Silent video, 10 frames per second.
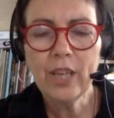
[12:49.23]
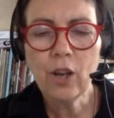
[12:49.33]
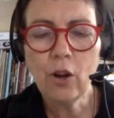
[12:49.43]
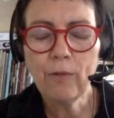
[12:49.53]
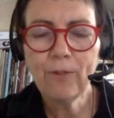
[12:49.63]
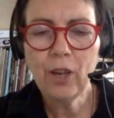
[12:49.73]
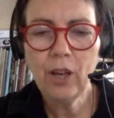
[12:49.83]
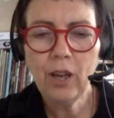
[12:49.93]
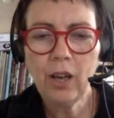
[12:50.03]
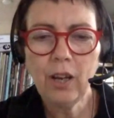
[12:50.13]

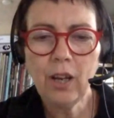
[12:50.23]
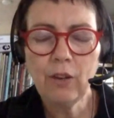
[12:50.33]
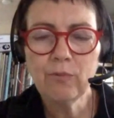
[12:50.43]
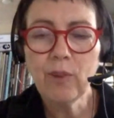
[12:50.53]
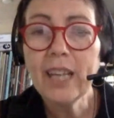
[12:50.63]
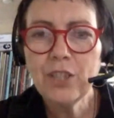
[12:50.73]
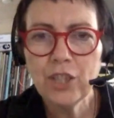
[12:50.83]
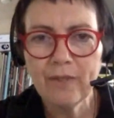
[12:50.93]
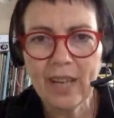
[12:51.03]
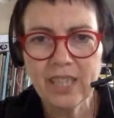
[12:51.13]
offer a range
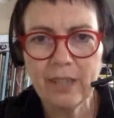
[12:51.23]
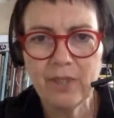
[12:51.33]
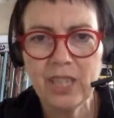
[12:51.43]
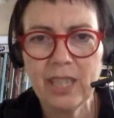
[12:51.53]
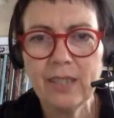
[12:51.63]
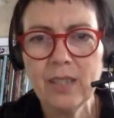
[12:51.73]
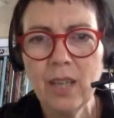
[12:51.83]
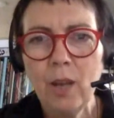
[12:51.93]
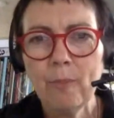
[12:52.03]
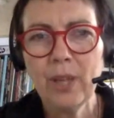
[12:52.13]
of activities,
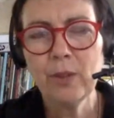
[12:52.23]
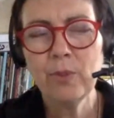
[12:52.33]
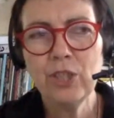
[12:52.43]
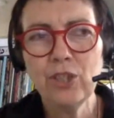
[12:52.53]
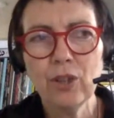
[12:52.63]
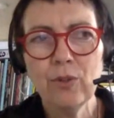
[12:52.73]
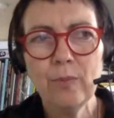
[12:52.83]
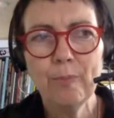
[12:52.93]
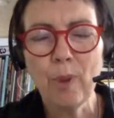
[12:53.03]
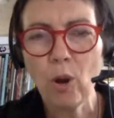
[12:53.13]
but that we don't
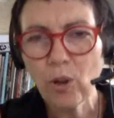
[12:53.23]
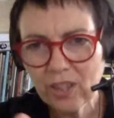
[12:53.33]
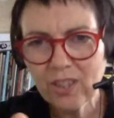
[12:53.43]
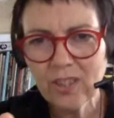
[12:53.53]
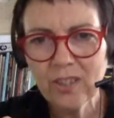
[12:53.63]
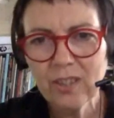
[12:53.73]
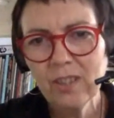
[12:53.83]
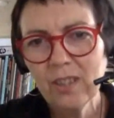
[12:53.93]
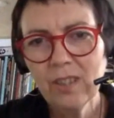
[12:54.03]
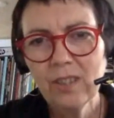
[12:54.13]
box
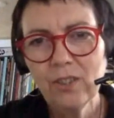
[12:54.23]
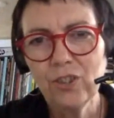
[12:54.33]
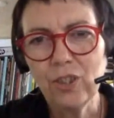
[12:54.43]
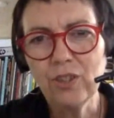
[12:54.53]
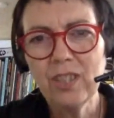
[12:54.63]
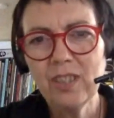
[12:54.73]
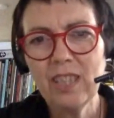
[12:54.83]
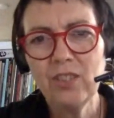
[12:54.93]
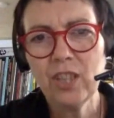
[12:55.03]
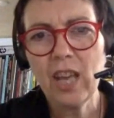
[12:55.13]
students
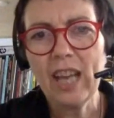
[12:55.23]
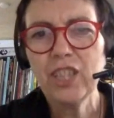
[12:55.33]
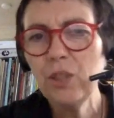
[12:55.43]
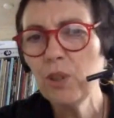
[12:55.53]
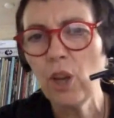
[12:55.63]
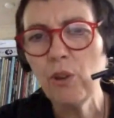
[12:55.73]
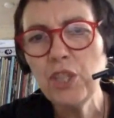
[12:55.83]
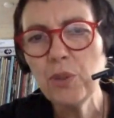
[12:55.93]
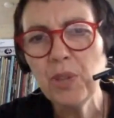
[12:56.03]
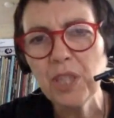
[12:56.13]
into, actually, you can only
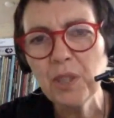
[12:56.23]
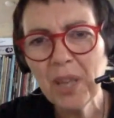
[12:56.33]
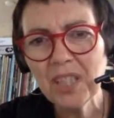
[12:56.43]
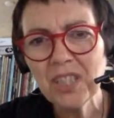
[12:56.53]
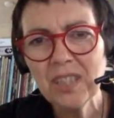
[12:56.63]
do this bit.